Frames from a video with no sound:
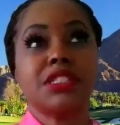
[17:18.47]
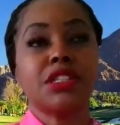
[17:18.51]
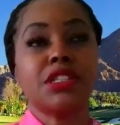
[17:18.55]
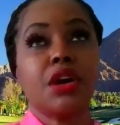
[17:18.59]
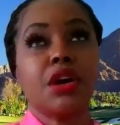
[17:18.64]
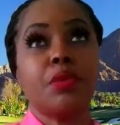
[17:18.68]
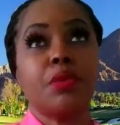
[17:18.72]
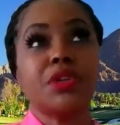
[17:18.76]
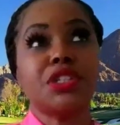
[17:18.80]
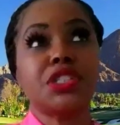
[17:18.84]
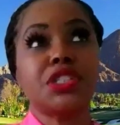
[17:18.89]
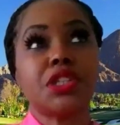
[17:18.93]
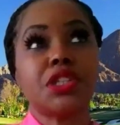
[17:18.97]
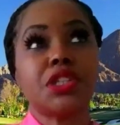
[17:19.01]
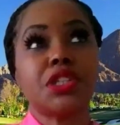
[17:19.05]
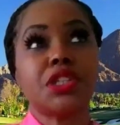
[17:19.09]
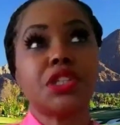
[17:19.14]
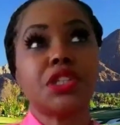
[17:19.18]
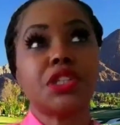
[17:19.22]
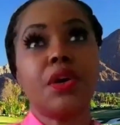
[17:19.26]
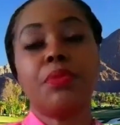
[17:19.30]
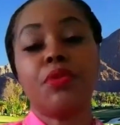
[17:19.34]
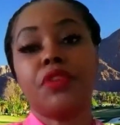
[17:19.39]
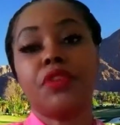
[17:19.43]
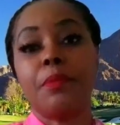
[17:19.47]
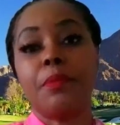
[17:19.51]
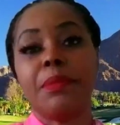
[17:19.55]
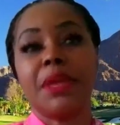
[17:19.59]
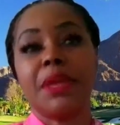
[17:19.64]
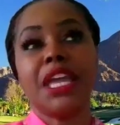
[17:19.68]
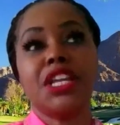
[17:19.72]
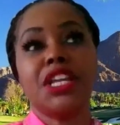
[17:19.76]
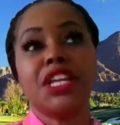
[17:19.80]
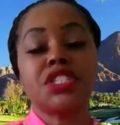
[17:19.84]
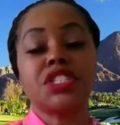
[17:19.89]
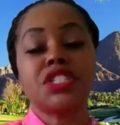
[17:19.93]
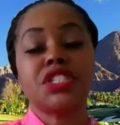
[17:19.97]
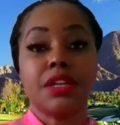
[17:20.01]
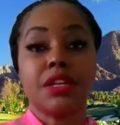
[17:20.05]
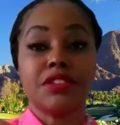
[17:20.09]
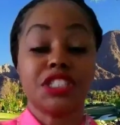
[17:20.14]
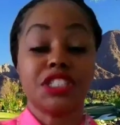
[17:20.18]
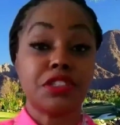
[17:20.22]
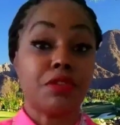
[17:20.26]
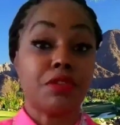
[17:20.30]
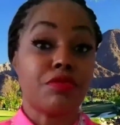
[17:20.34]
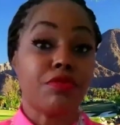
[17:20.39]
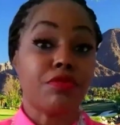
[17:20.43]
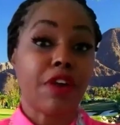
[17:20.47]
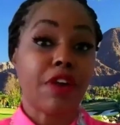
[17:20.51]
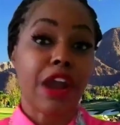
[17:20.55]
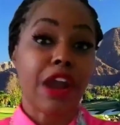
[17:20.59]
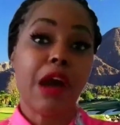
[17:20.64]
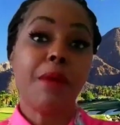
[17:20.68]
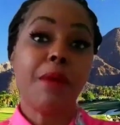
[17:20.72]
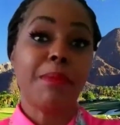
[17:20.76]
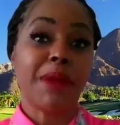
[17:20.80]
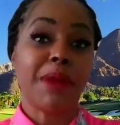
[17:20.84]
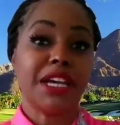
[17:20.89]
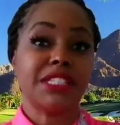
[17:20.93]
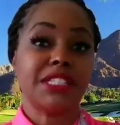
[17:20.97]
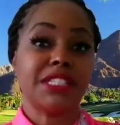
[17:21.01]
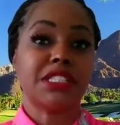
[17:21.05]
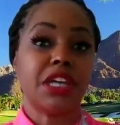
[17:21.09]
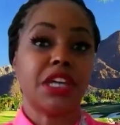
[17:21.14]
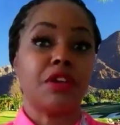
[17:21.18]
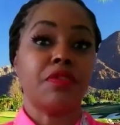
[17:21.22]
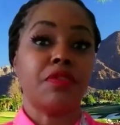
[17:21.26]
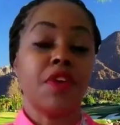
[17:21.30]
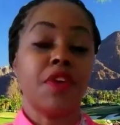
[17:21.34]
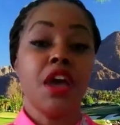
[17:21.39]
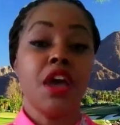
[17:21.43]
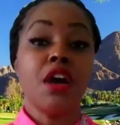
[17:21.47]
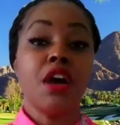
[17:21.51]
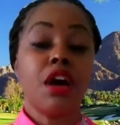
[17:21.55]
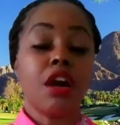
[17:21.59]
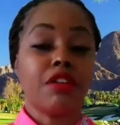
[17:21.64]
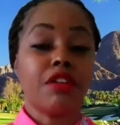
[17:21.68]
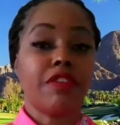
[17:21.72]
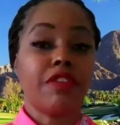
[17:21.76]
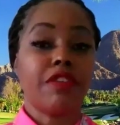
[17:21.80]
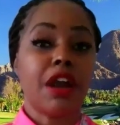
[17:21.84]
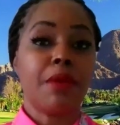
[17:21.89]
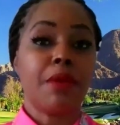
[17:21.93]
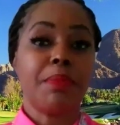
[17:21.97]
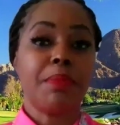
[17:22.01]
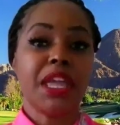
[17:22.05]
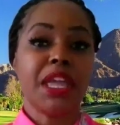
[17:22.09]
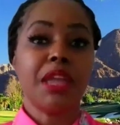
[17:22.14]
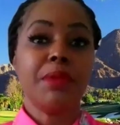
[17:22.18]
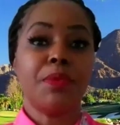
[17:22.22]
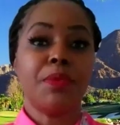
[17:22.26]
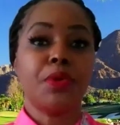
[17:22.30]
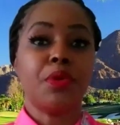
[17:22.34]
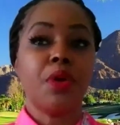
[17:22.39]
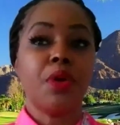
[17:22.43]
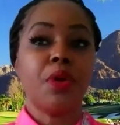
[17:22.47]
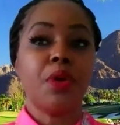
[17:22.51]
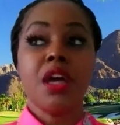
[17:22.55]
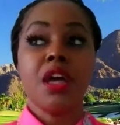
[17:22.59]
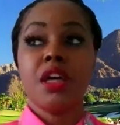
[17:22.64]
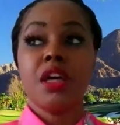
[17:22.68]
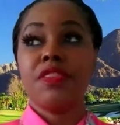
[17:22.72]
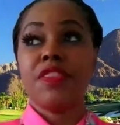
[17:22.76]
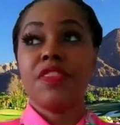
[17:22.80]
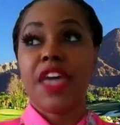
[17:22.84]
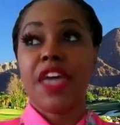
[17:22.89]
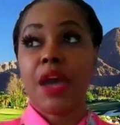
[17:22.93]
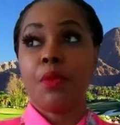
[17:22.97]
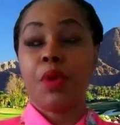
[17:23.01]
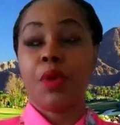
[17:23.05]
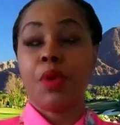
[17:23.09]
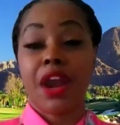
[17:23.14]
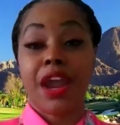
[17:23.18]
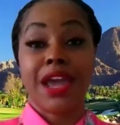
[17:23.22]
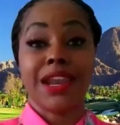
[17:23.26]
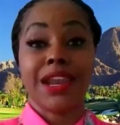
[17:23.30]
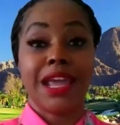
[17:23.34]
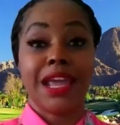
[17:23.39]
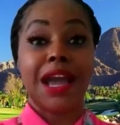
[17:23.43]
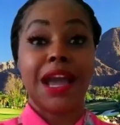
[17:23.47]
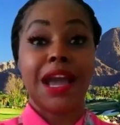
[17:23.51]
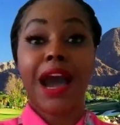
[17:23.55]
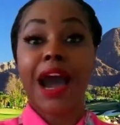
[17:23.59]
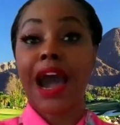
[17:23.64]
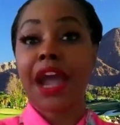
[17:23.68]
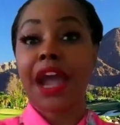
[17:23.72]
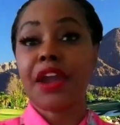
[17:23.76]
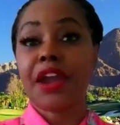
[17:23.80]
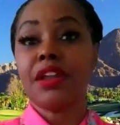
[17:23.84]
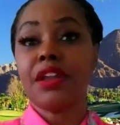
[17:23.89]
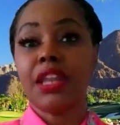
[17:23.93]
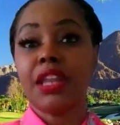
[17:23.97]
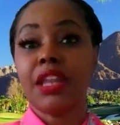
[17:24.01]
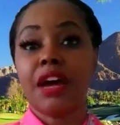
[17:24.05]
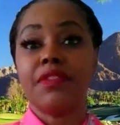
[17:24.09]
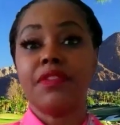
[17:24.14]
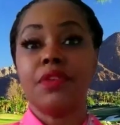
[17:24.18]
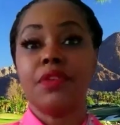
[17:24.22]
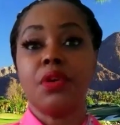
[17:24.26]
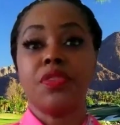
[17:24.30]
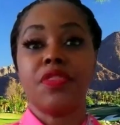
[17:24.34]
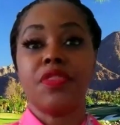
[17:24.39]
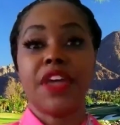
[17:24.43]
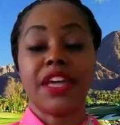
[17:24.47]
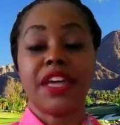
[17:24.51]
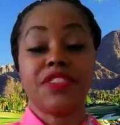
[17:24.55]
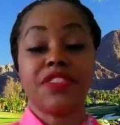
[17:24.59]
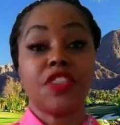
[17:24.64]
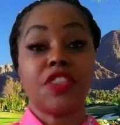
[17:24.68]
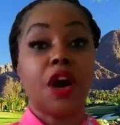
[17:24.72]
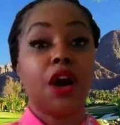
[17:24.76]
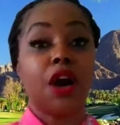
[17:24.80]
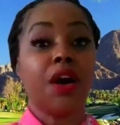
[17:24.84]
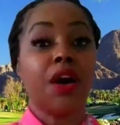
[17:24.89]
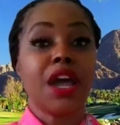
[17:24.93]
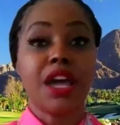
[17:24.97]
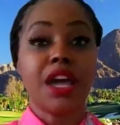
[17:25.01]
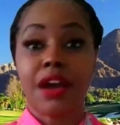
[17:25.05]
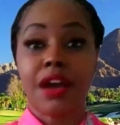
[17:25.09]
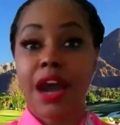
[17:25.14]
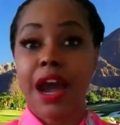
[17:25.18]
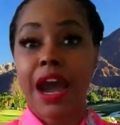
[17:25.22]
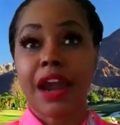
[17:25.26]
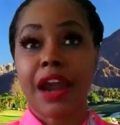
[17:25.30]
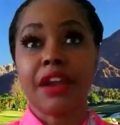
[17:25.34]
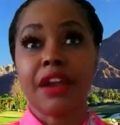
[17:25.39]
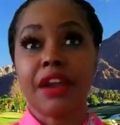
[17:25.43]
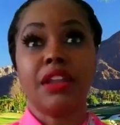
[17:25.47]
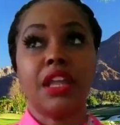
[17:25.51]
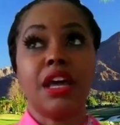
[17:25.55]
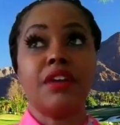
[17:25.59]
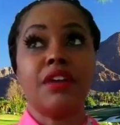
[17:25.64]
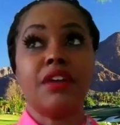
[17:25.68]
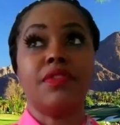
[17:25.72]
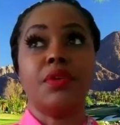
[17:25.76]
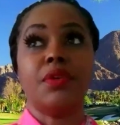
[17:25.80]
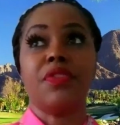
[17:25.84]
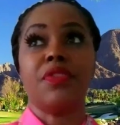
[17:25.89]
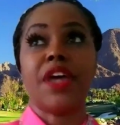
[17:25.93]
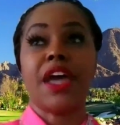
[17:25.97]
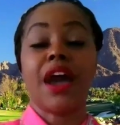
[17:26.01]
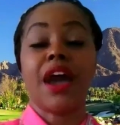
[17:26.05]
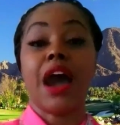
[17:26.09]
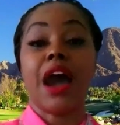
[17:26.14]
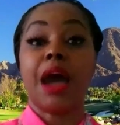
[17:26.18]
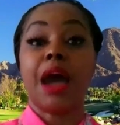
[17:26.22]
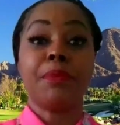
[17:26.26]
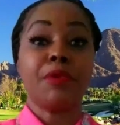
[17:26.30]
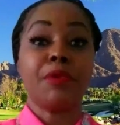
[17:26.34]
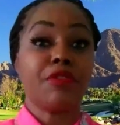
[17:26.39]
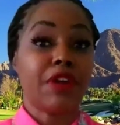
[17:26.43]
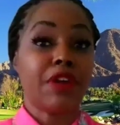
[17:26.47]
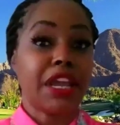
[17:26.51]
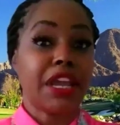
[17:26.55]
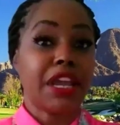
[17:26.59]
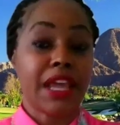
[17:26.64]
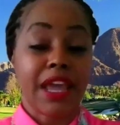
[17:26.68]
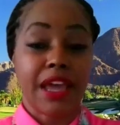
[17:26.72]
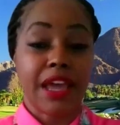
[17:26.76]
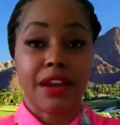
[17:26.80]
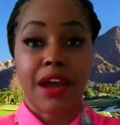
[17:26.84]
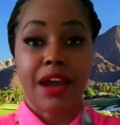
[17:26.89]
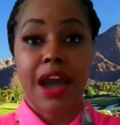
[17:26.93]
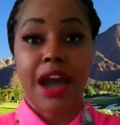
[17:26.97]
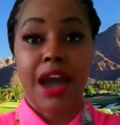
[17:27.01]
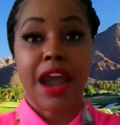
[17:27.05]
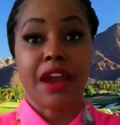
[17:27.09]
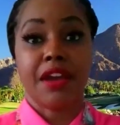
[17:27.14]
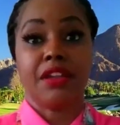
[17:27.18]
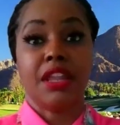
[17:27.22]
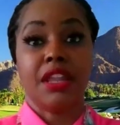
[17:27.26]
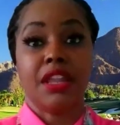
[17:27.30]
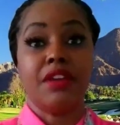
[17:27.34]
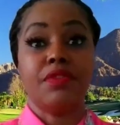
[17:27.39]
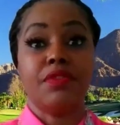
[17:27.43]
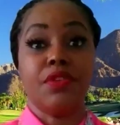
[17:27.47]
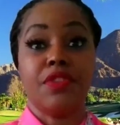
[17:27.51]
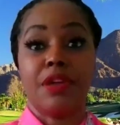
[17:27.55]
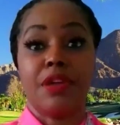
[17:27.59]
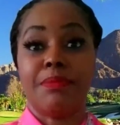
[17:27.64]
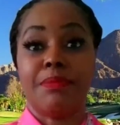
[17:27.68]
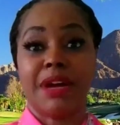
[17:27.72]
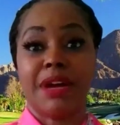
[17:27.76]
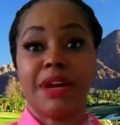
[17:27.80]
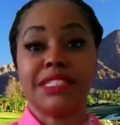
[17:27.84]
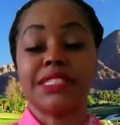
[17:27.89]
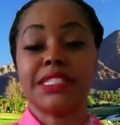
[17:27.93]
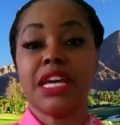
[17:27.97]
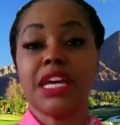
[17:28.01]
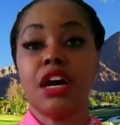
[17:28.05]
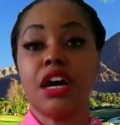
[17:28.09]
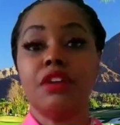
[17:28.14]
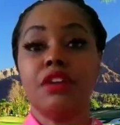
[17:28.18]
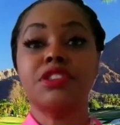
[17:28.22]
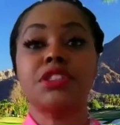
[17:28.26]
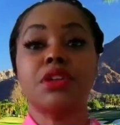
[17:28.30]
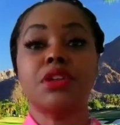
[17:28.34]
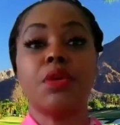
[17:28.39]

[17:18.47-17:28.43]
so it was so important for me to surround myself around people that were at a higher level, that thought at a higher level, that operated at a higher level than myself.